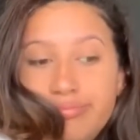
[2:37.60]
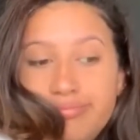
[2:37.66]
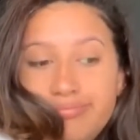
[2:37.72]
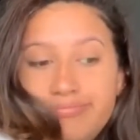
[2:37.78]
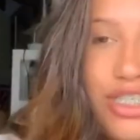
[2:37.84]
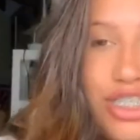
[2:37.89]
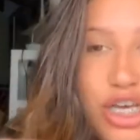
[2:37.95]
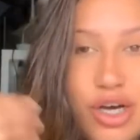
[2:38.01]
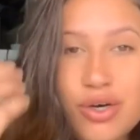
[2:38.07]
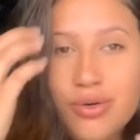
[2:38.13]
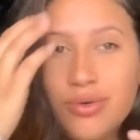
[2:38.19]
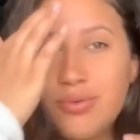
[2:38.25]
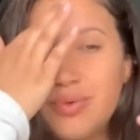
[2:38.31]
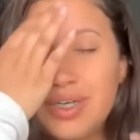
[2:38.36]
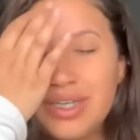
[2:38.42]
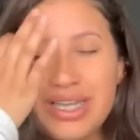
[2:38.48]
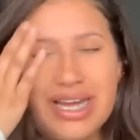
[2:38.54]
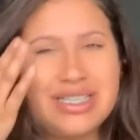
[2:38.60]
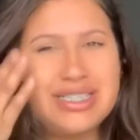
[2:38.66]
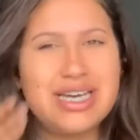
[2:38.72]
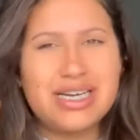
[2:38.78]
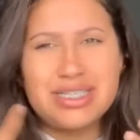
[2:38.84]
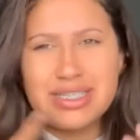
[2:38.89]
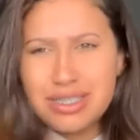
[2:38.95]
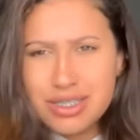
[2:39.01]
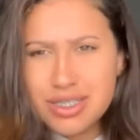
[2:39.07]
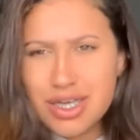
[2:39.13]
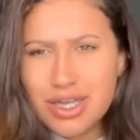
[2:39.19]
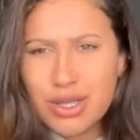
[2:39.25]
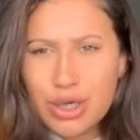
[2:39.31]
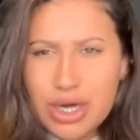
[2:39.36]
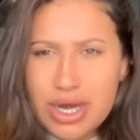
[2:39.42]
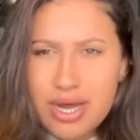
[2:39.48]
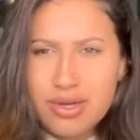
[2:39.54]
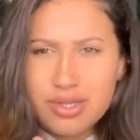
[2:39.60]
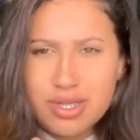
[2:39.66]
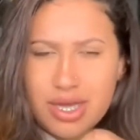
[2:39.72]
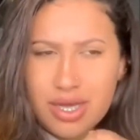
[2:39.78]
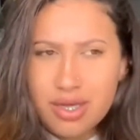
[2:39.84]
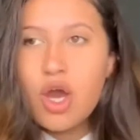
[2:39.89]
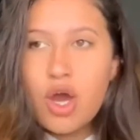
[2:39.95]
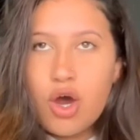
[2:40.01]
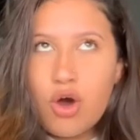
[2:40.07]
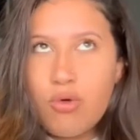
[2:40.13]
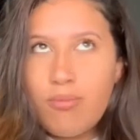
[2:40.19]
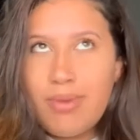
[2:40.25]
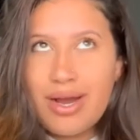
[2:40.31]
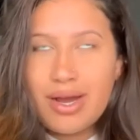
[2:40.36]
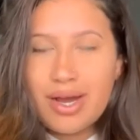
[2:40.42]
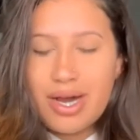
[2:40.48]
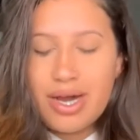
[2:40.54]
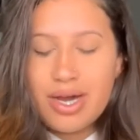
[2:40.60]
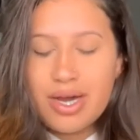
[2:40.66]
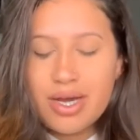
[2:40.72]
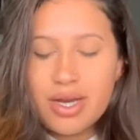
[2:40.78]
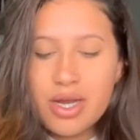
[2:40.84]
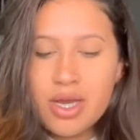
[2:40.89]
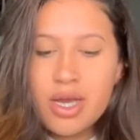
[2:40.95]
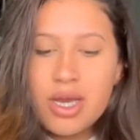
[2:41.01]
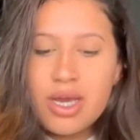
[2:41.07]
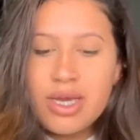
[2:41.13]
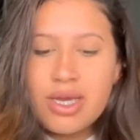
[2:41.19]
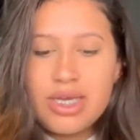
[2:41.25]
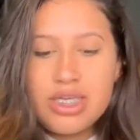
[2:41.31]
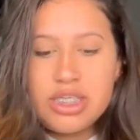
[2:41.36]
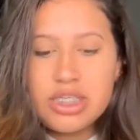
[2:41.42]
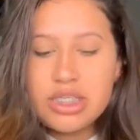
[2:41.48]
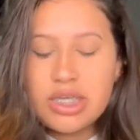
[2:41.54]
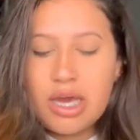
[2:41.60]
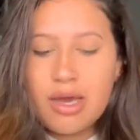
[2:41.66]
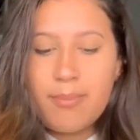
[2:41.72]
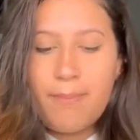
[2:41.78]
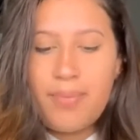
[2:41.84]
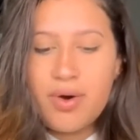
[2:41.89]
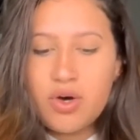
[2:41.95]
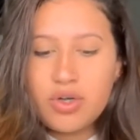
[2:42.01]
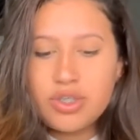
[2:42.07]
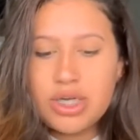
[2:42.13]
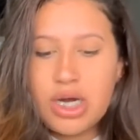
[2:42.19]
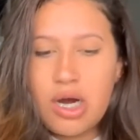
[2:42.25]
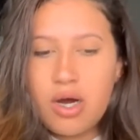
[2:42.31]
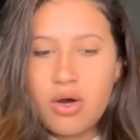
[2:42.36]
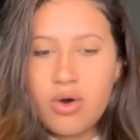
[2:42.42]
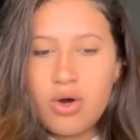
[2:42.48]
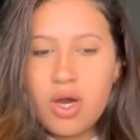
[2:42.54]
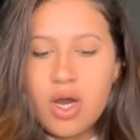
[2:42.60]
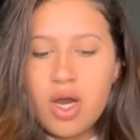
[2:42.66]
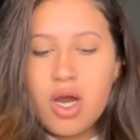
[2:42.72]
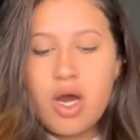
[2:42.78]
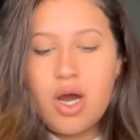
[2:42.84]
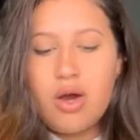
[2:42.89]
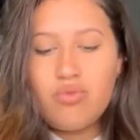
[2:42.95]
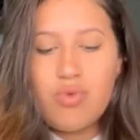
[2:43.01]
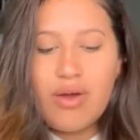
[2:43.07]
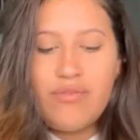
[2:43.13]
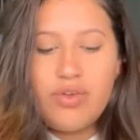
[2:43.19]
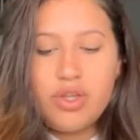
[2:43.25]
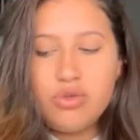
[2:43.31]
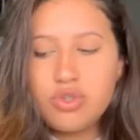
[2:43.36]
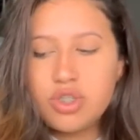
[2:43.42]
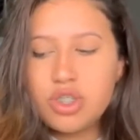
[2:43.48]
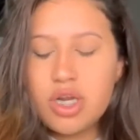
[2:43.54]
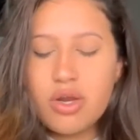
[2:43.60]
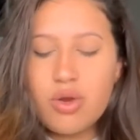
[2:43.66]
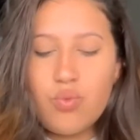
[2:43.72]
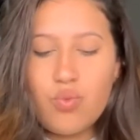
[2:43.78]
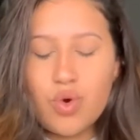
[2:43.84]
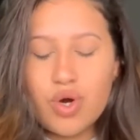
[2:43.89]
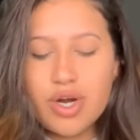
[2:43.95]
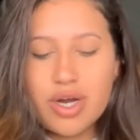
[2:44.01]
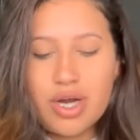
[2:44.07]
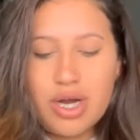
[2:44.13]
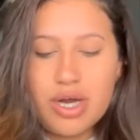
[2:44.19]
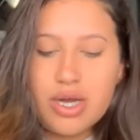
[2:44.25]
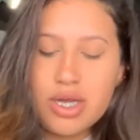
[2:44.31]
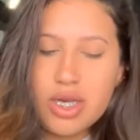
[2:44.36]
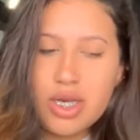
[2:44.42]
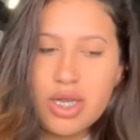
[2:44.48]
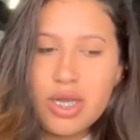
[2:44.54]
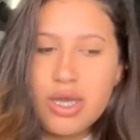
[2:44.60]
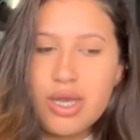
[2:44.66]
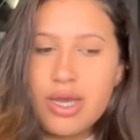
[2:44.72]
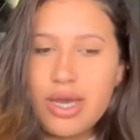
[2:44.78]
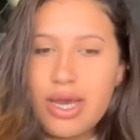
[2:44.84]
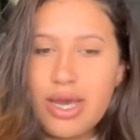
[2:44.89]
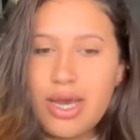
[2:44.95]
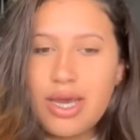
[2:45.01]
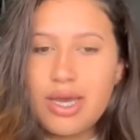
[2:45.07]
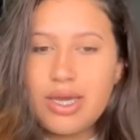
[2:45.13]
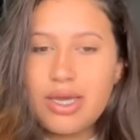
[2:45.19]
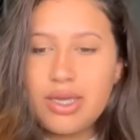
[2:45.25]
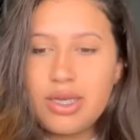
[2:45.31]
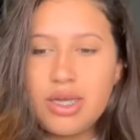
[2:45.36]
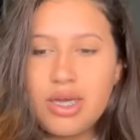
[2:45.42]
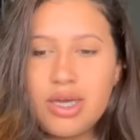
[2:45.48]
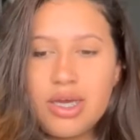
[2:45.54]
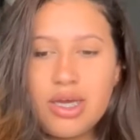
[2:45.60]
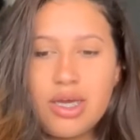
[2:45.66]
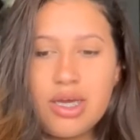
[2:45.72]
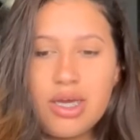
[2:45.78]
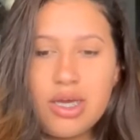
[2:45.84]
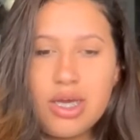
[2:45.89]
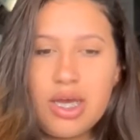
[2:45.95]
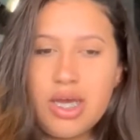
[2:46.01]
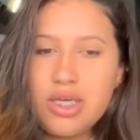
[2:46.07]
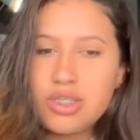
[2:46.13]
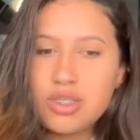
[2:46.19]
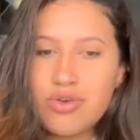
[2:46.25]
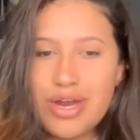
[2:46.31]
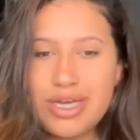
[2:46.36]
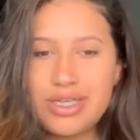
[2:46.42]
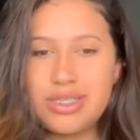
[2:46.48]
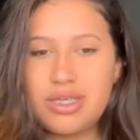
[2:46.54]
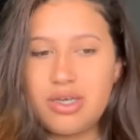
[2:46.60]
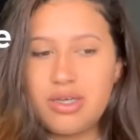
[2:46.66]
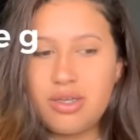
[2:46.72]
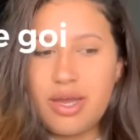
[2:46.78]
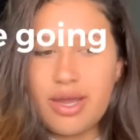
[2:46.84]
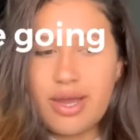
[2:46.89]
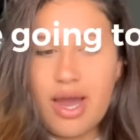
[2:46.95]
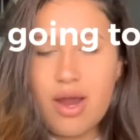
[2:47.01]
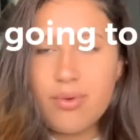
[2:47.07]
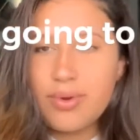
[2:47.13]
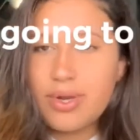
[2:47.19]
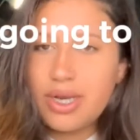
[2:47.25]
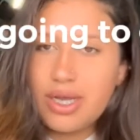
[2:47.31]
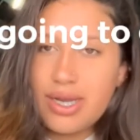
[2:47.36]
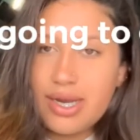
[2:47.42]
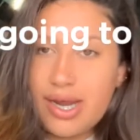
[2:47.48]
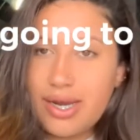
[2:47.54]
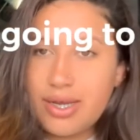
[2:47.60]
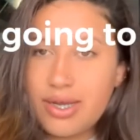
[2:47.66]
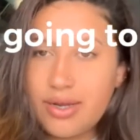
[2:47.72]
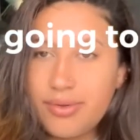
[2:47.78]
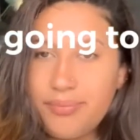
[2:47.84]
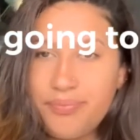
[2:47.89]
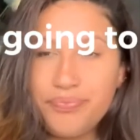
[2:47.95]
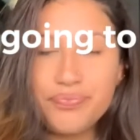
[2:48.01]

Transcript: So we're like texting each other now, like, oh my God, he just like pulled out a Revolutionary War gun and he's crazy. Like, how are we gonna get out of here?